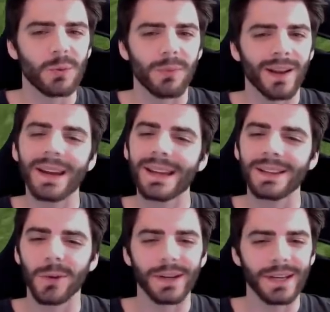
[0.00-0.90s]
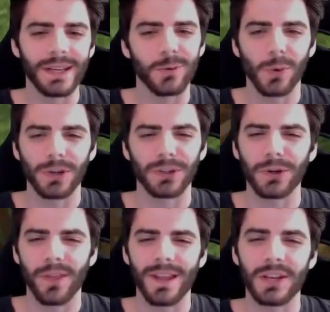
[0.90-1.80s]
but I had no idea what on
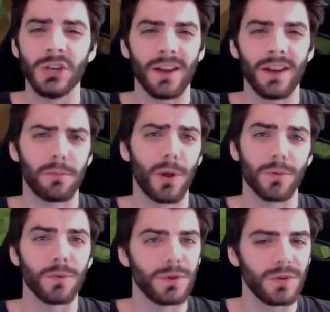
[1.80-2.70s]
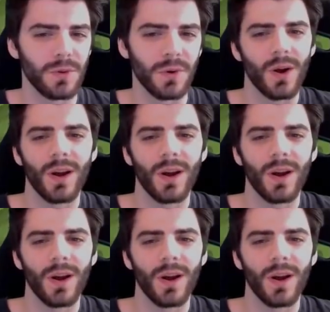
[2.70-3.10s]
earth a Jeff block would do.